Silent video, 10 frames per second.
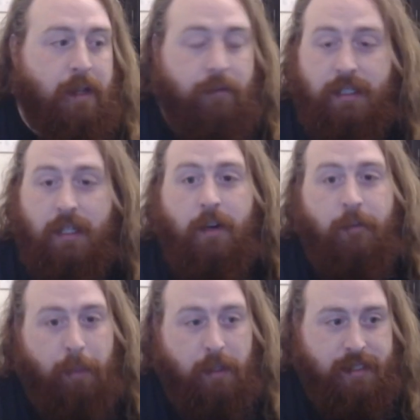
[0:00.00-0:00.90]
There's a lot
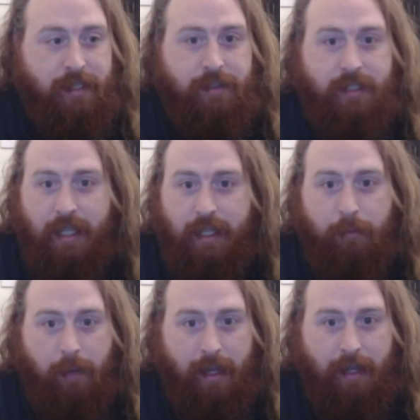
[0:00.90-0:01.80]
of positives to take
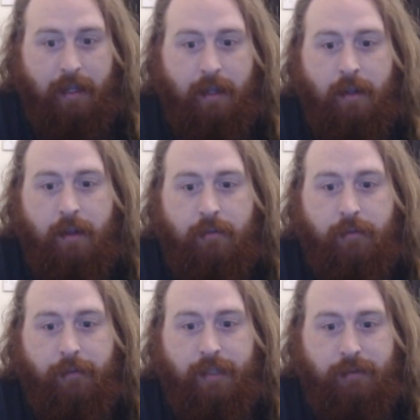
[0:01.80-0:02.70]
away
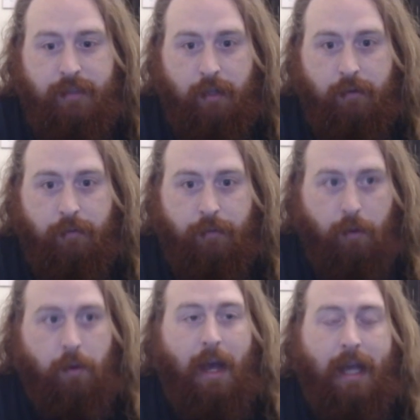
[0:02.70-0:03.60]
from this result
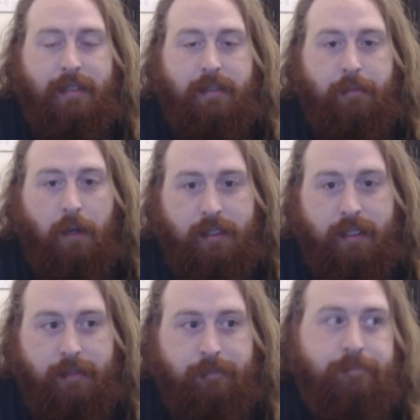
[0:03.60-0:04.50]
for Aston Martin.